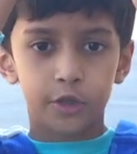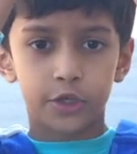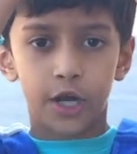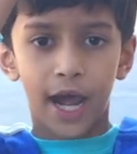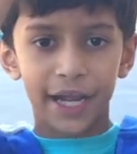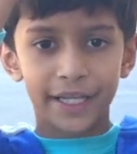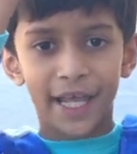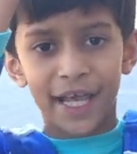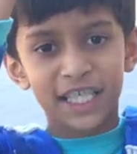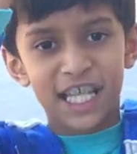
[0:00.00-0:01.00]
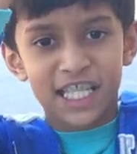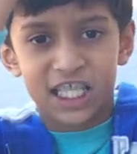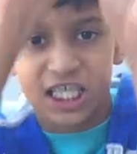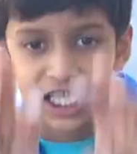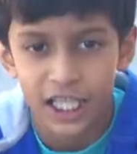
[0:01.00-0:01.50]
on their hind legs, and
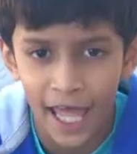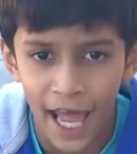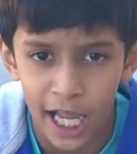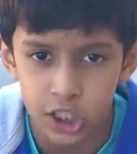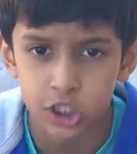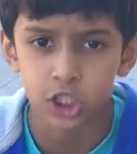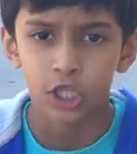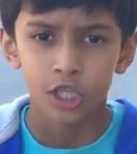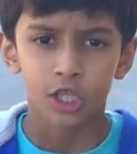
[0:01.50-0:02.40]
slash